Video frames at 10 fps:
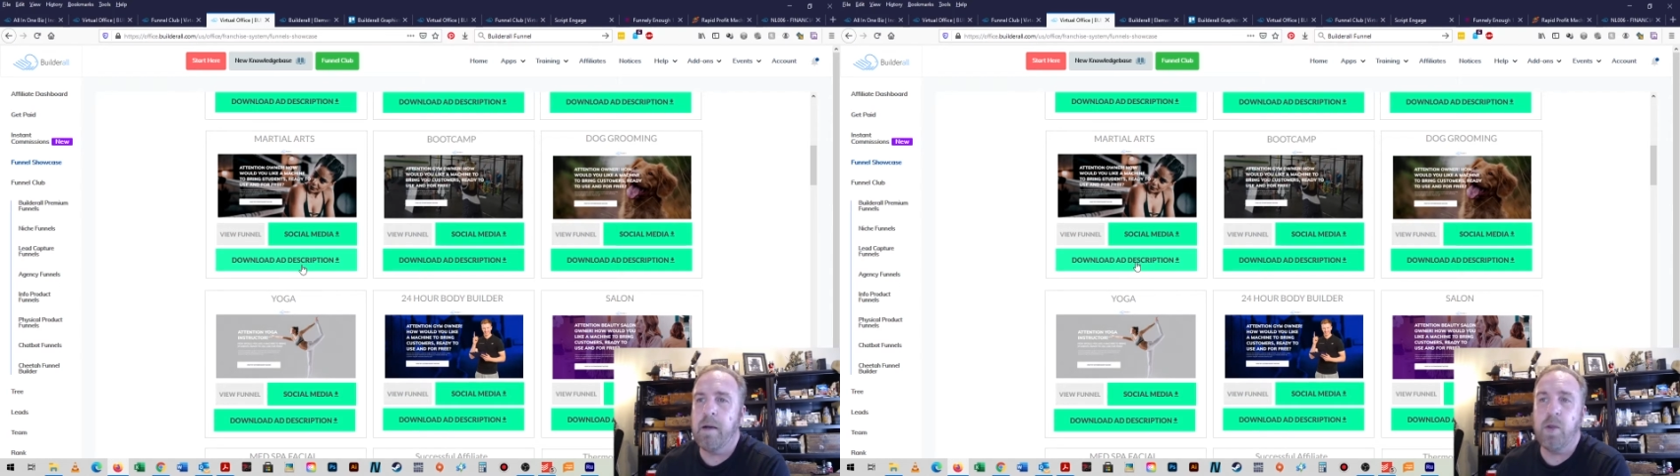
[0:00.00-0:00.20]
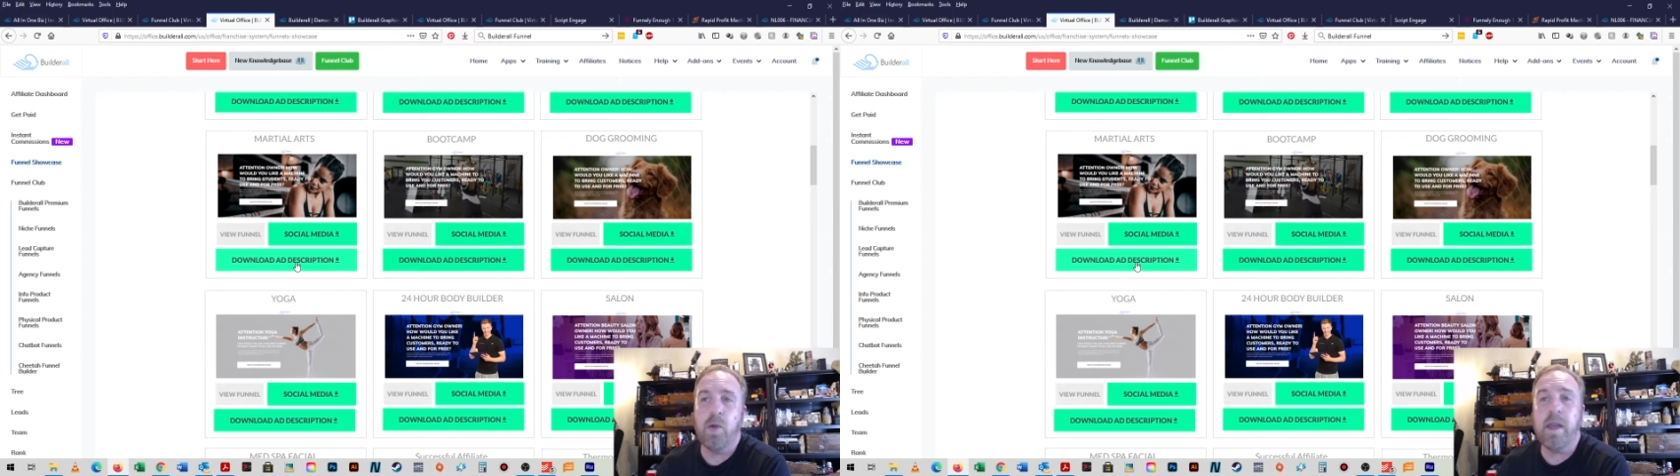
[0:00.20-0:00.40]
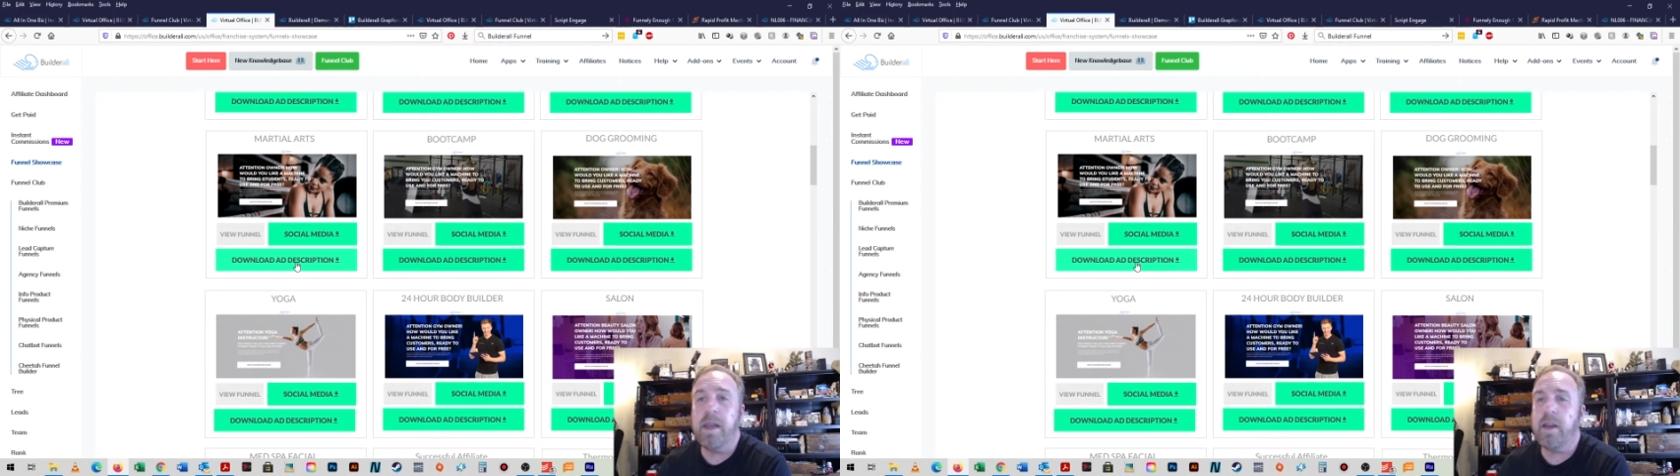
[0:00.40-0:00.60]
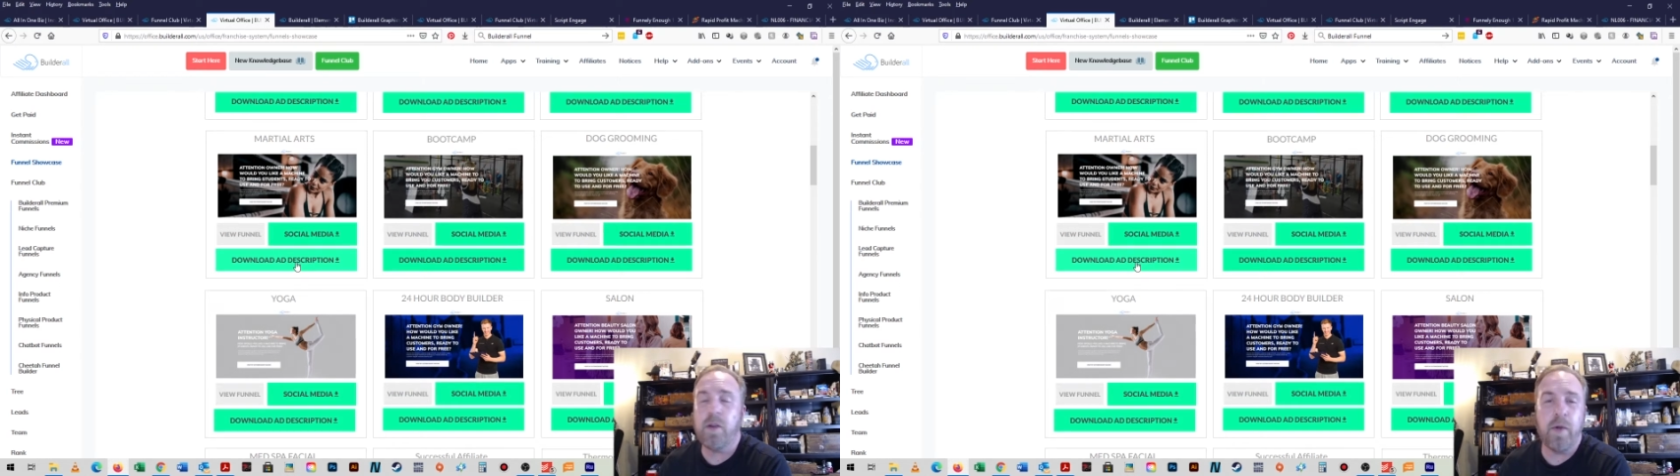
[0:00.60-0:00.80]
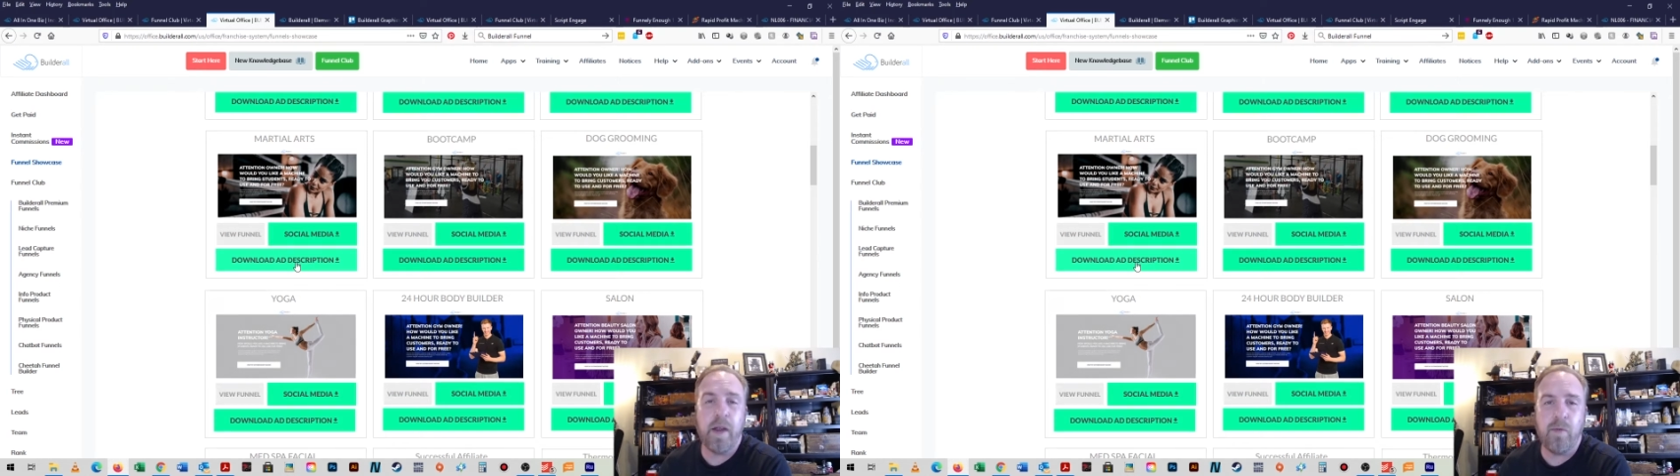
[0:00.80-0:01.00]
You can get
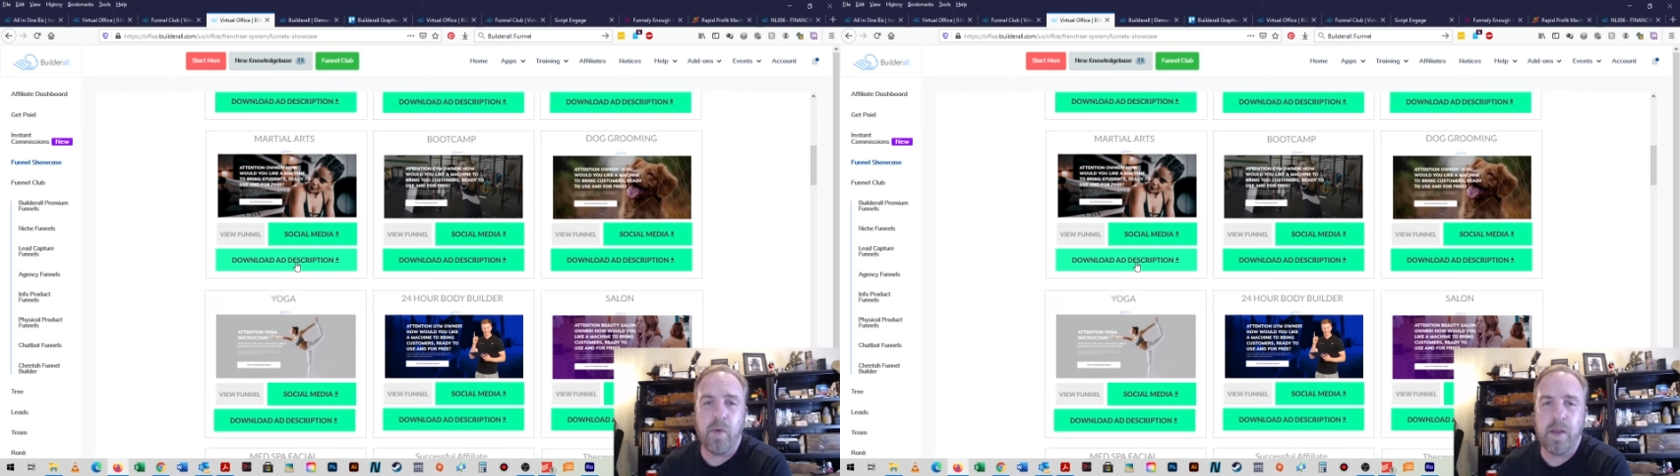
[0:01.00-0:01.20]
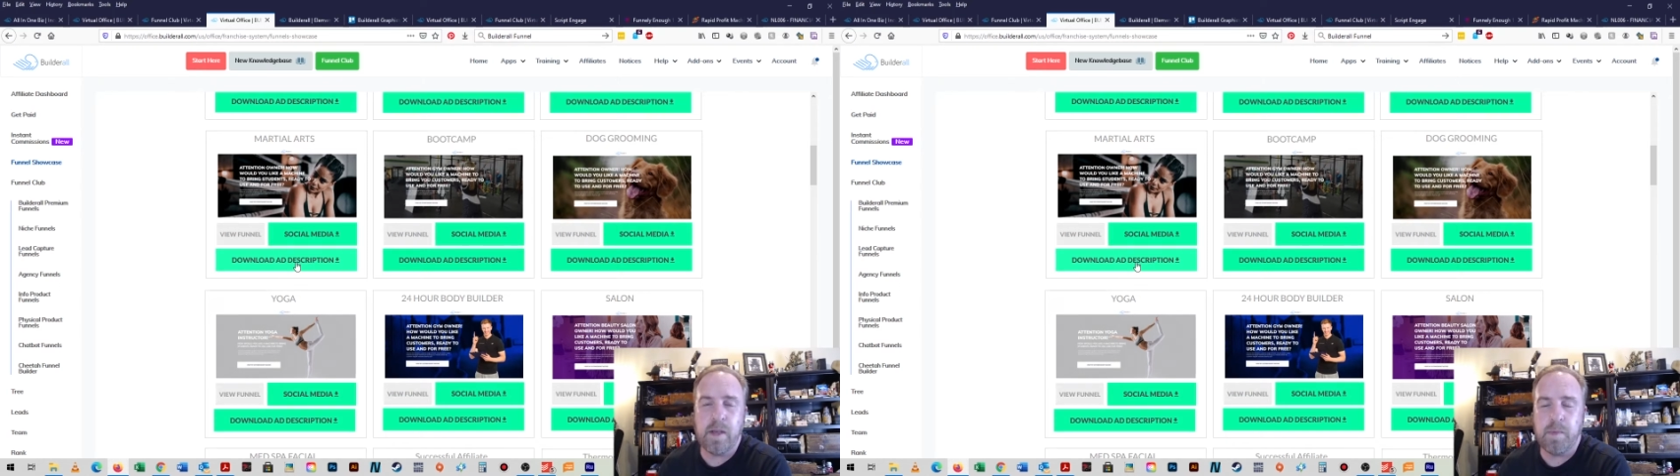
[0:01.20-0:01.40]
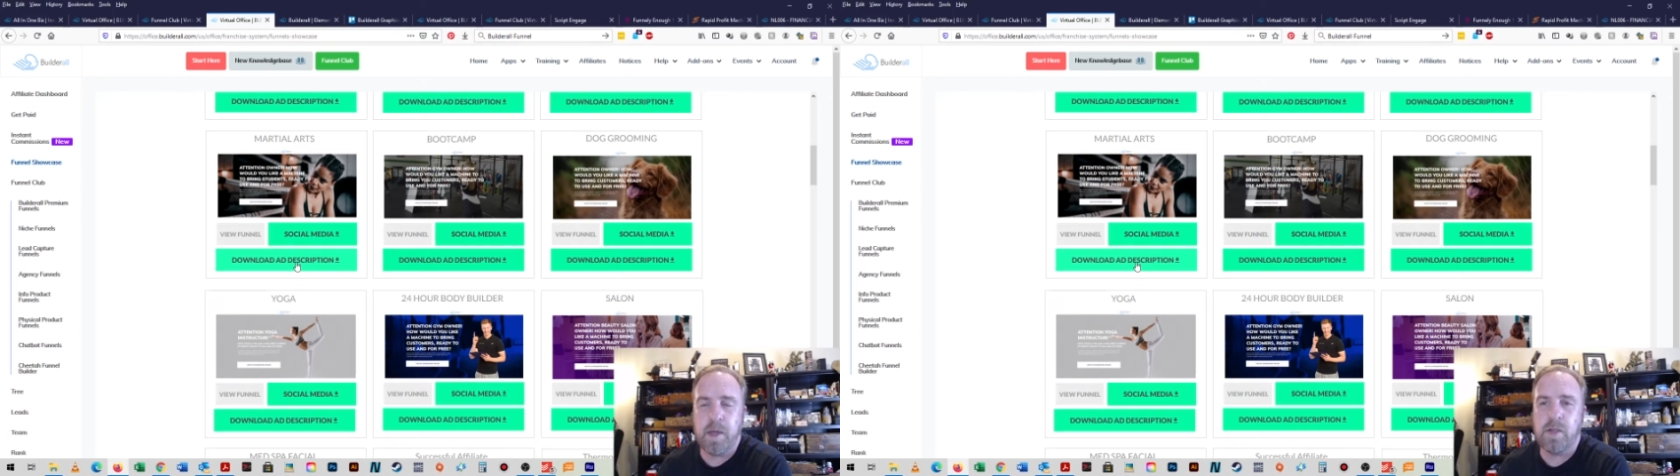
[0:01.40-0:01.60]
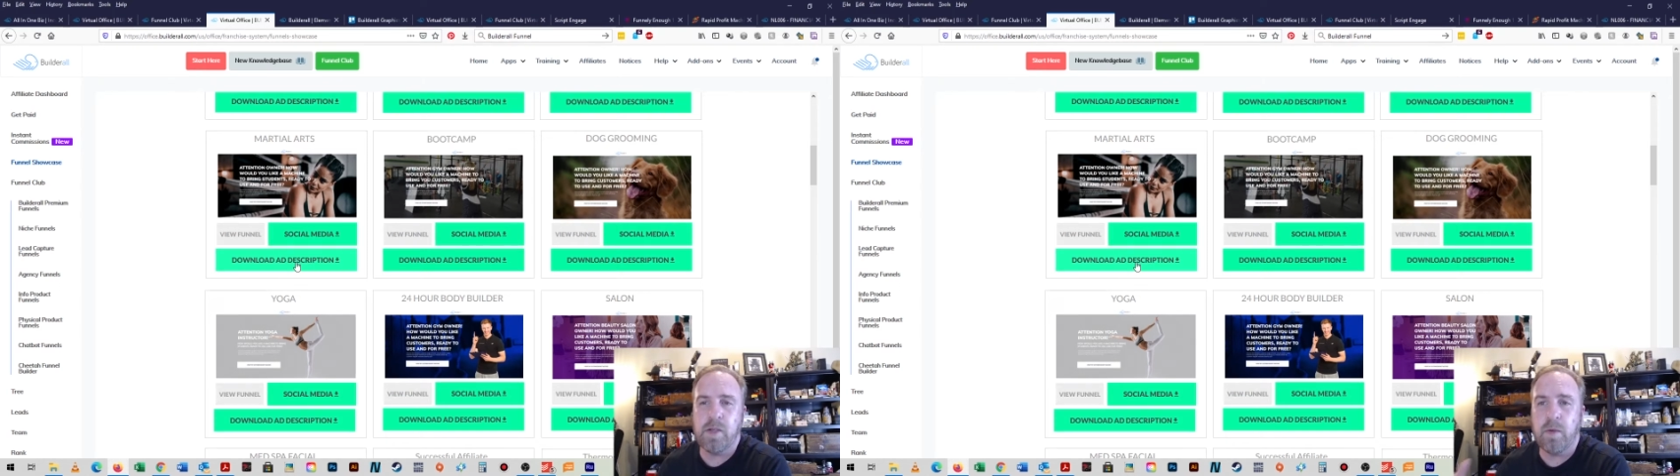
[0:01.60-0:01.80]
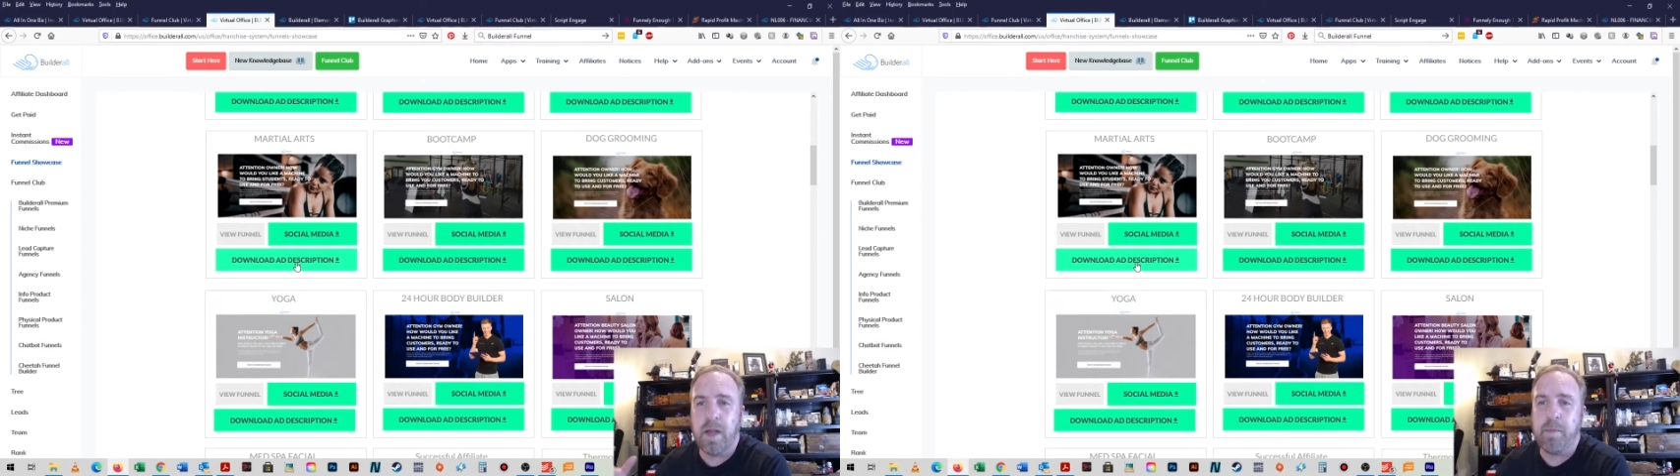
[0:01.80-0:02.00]
creative with it as much as
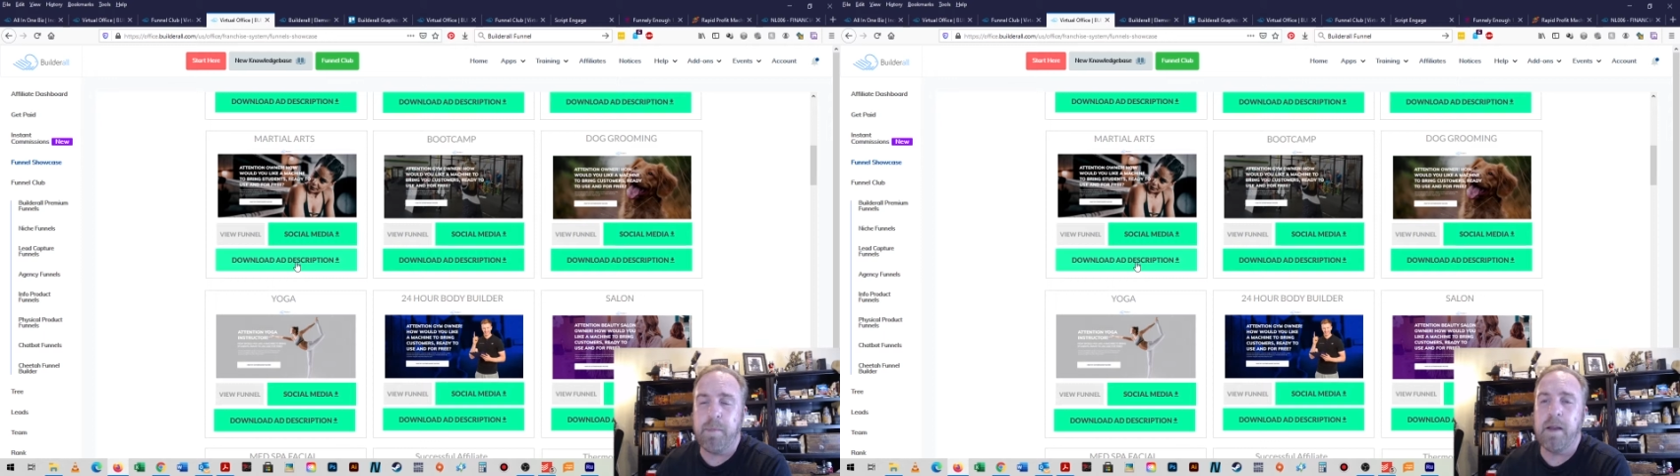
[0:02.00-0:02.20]
you like,